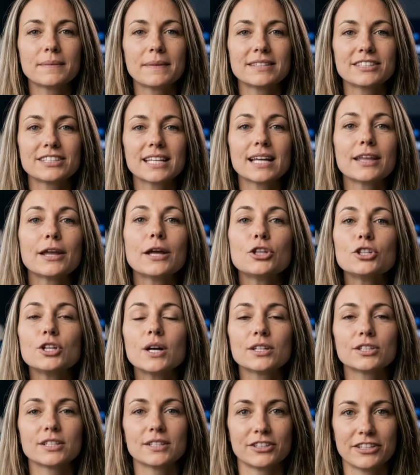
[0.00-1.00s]
Standard
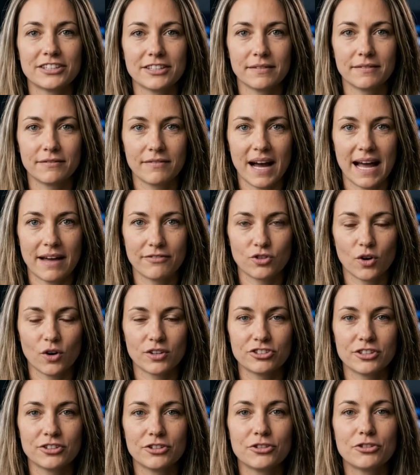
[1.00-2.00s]
Chartered's
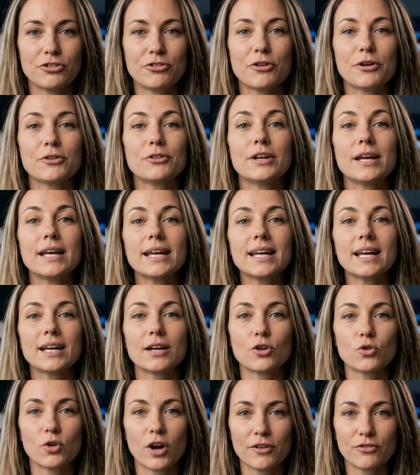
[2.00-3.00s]
$5.50
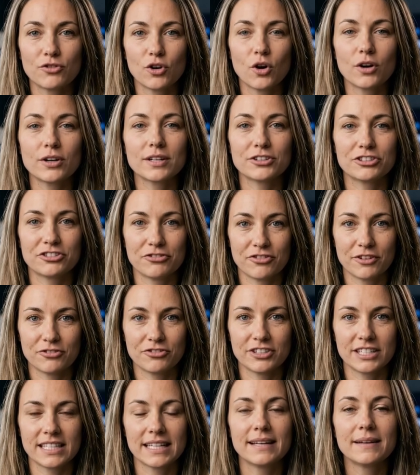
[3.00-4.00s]
and
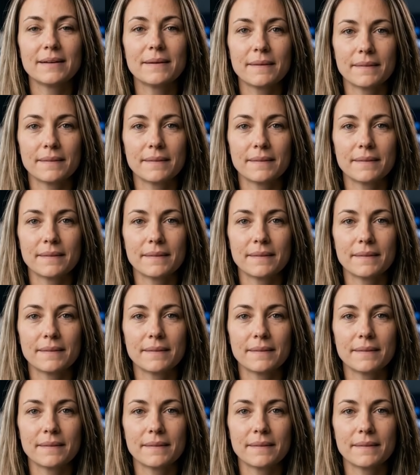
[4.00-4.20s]
$12.50